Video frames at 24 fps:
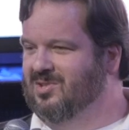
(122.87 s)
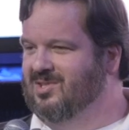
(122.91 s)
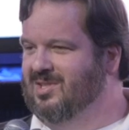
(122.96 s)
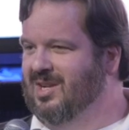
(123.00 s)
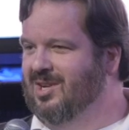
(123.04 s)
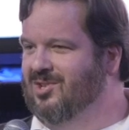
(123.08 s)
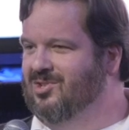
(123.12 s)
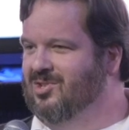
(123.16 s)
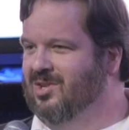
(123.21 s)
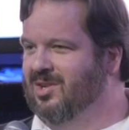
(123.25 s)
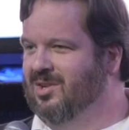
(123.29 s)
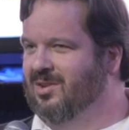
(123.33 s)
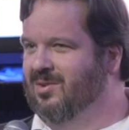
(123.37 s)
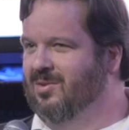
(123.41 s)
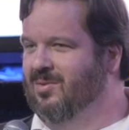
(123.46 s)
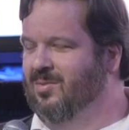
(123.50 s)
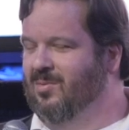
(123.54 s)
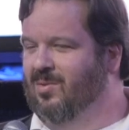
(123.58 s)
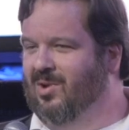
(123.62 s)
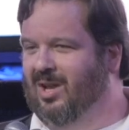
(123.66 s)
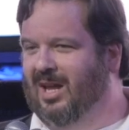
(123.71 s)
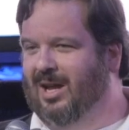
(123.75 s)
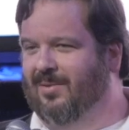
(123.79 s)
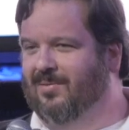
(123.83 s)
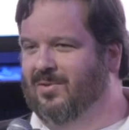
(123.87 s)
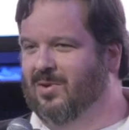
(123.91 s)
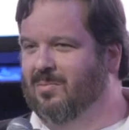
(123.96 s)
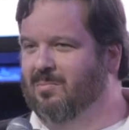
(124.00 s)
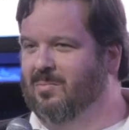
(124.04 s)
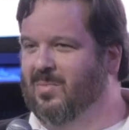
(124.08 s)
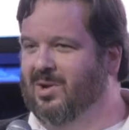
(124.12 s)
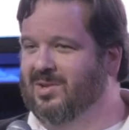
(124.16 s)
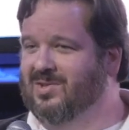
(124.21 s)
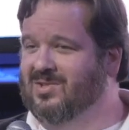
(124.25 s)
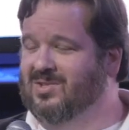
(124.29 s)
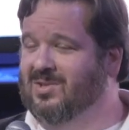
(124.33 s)
a station. Well, after
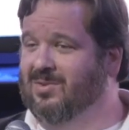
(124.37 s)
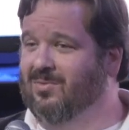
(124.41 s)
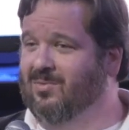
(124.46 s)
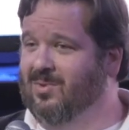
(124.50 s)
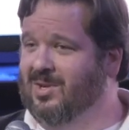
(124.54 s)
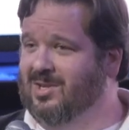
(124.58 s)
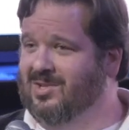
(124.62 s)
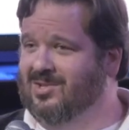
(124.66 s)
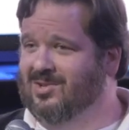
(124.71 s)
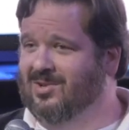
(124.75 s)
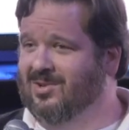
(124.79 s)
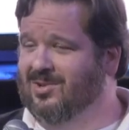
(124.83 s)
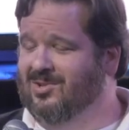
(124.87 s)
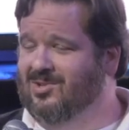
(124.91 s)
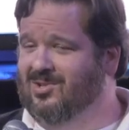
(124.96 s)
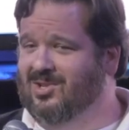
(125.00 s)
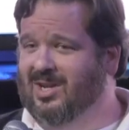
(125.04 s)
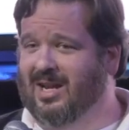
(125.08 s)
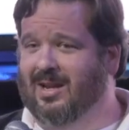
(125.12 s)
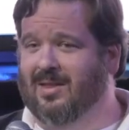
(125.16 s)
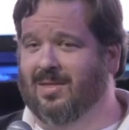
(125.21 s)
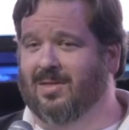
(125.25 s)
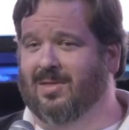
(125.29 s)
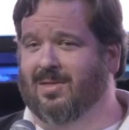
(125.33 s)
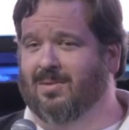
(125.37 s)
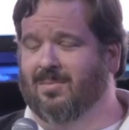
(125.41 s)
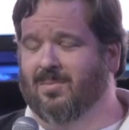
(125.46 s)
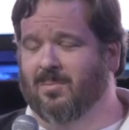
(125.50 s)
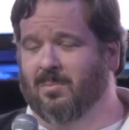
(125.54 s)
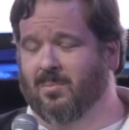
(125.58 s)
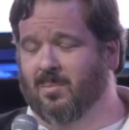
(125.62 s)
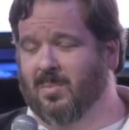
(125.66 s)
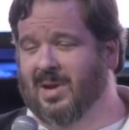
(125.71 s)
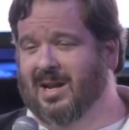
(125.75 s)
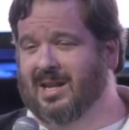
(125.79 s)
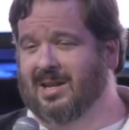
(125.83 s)
months of research and
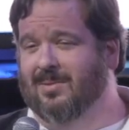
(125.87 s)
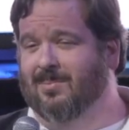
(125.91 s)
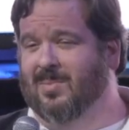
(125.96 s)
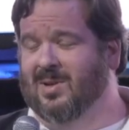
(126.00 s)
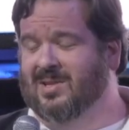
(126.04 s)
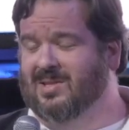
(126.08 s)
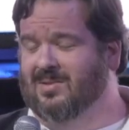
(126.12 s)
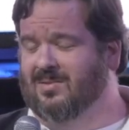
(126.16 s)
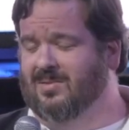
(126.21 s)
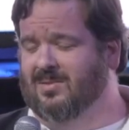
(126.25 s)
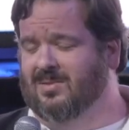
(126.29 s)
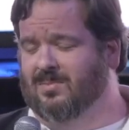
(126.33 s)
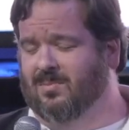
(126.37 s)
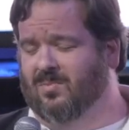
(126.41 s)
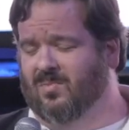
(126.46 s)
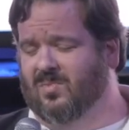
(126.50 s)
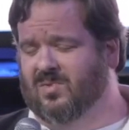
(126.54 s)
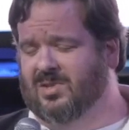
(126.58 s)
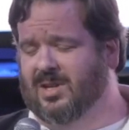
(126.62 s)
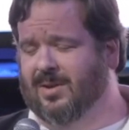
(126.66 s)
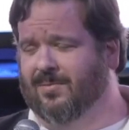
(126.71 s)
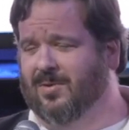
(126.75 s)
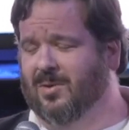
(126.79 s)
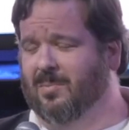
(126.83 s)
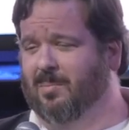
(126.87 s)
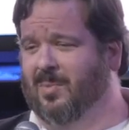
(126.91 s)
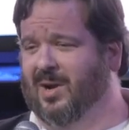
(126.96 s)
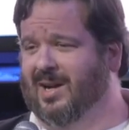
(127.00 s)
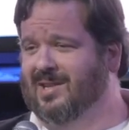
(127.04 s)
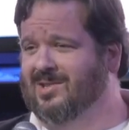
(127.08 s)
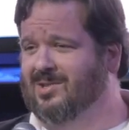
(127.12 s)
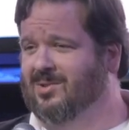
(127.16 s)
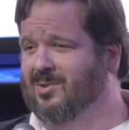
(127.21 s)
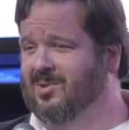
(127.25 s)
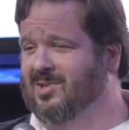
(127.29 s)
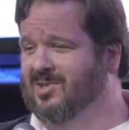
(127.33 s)
many different
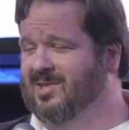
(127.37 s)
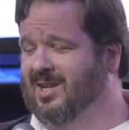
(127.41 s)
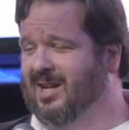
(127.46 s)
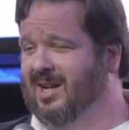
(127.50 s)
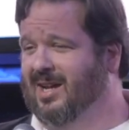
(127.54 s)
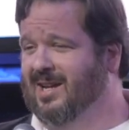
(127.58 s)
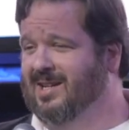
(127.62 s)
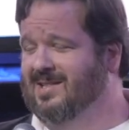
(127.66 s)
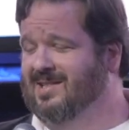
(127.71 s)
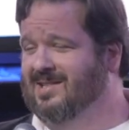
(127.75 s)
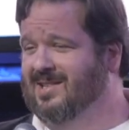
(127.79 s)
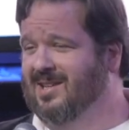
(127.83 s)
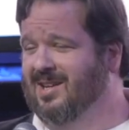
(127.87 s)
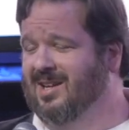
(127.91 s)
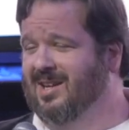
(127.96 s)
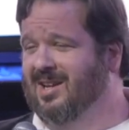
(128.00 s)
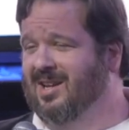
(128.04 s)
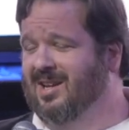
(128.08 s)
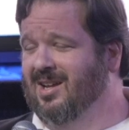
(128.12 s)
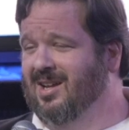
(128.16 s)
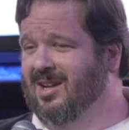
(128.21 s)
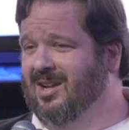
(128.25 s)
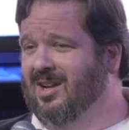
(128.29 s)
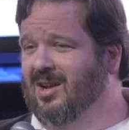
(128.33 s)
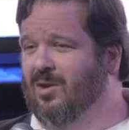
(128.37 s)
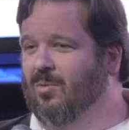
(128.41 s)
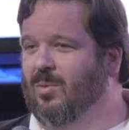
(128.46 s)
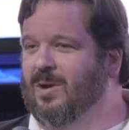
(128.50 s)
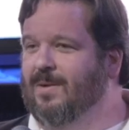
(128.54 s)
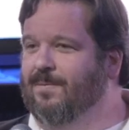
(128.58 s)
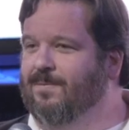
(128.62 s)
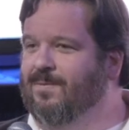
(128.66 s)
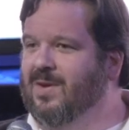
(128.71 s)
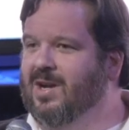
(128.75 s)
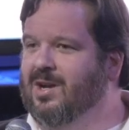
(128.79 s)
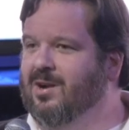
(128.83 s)
bicycle designs,
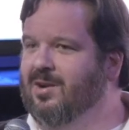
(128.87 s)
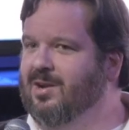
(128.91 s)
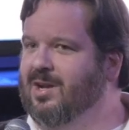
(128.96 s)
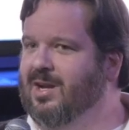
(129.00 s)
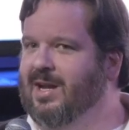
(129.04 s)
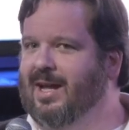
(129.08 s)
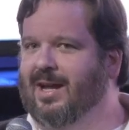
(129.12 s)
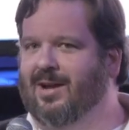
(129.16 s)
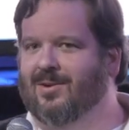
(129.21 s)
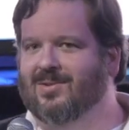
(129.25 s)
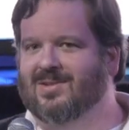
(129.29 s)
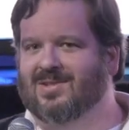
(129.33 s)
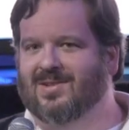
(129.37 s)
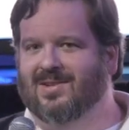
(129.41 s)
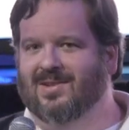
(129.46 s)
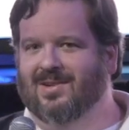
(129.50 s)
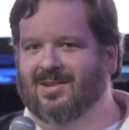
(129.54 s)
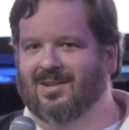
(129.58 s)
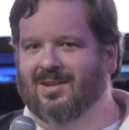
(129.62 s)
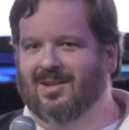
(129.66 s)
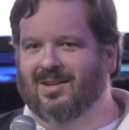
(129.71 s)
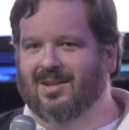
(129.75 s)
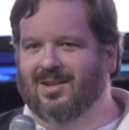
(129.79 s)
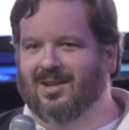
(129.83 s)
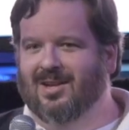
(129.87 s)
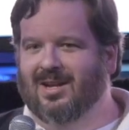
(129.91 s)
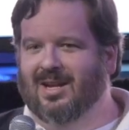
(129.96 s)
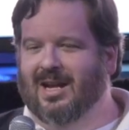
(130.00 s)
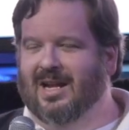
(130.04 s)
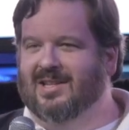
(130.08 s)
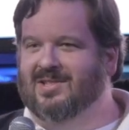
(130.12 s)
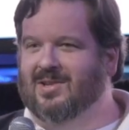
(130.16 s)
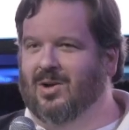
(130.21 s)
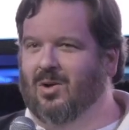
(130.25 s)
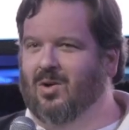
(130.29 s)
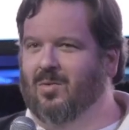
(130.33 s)
we figured it out.
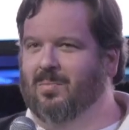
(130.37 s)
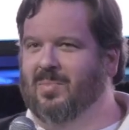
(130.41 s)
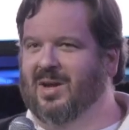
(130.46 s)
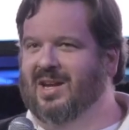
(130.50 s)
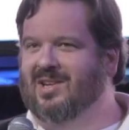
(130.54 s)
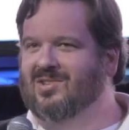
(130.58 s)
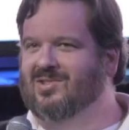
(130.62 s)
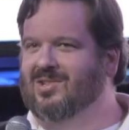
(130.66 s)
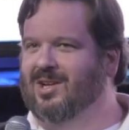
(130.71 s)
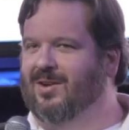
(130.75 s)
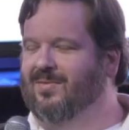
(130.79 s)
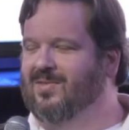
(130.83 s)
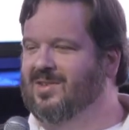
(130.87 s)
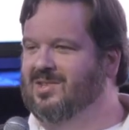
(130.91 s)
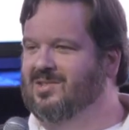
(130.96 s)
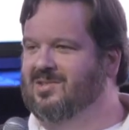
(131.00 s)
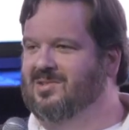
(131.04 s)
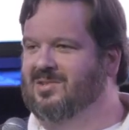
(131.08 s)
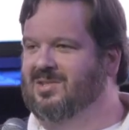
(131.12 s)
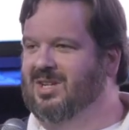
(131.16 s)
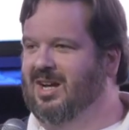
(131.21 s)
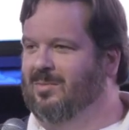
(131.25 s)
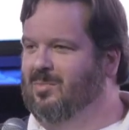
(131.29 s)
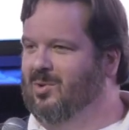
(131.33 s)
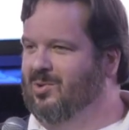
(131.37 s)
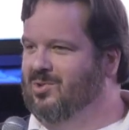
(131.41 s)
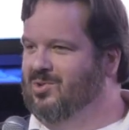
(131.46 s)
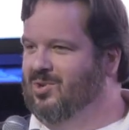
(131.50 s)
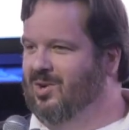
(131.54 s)
It's all based off this technology.